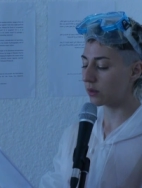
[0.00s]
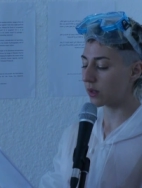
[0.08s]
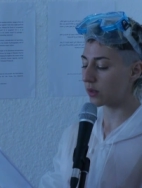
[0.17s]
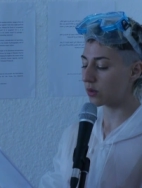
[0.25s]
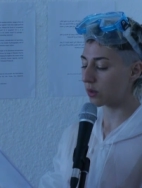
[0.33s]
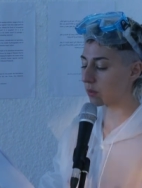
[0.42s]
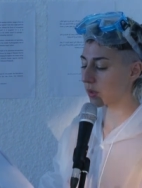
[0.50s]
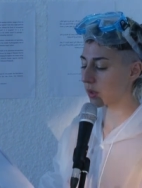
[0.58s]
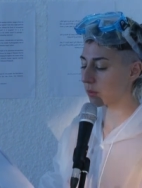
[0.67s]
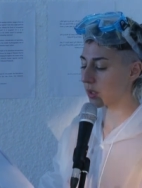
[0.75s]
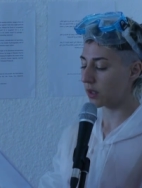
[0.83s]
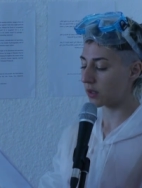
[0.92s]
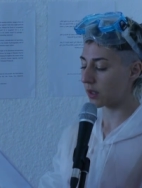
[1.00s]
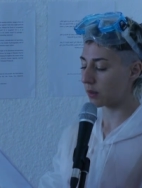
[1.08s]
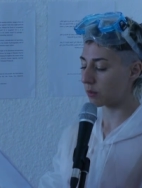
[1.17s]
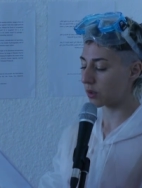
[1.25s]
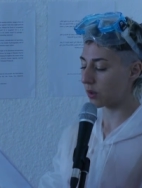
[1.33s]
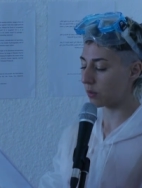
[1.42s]
to enjoy my me
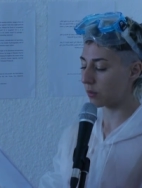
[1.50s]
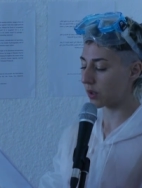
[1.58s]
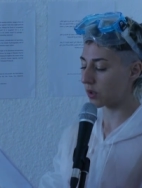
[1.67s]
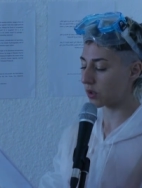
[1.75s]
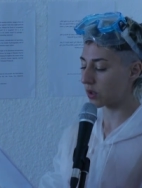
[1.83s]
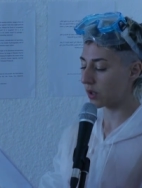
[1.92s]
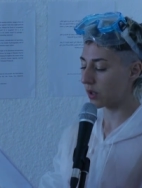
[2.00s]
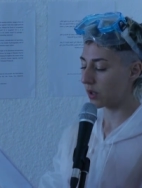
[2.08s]
time so much,